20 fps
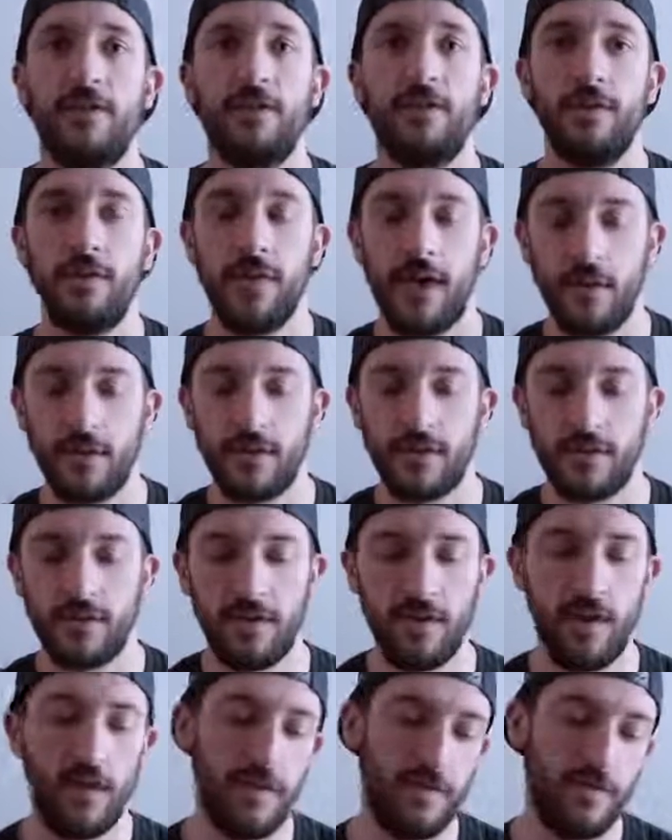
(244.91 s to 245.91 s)
So that was
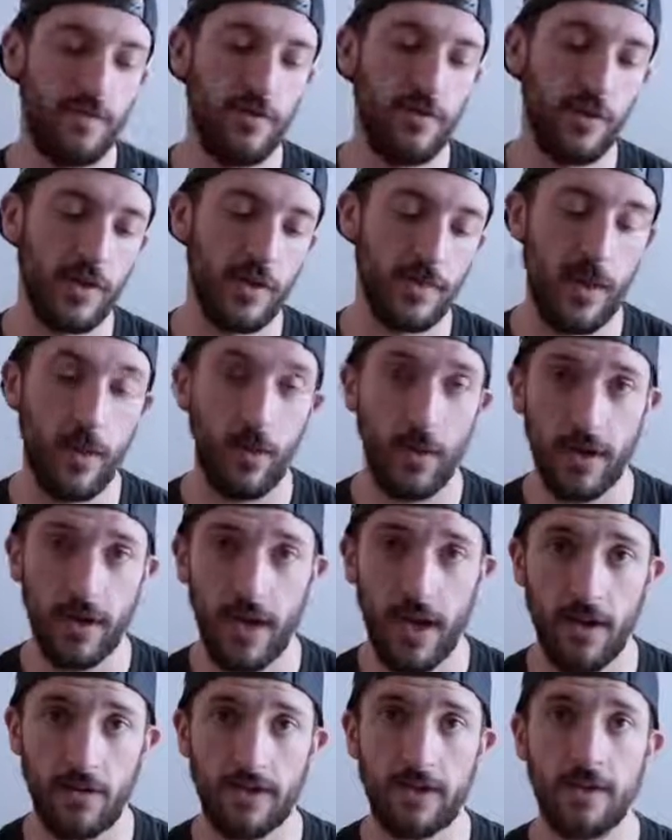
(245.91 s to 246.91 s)
fueling my
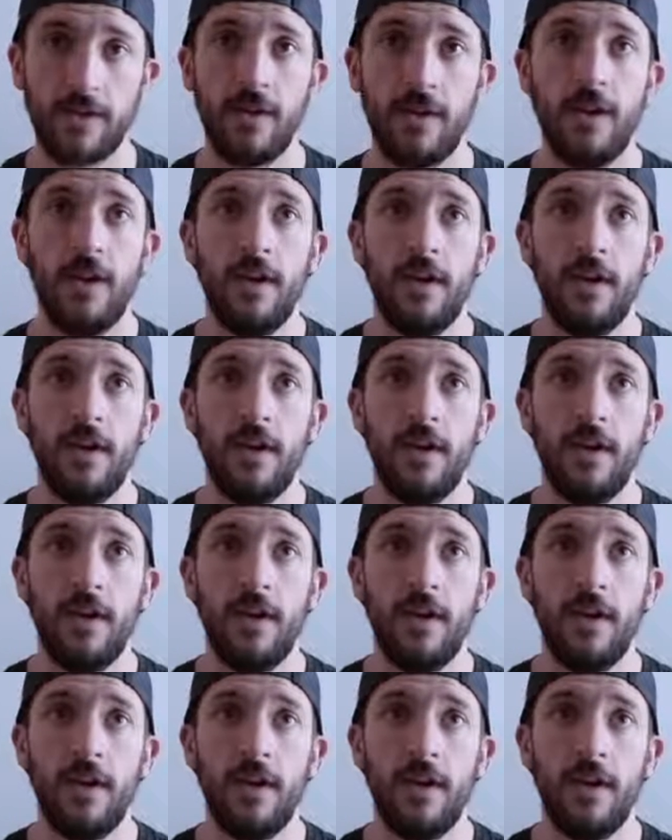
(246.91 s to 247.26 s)
workouts.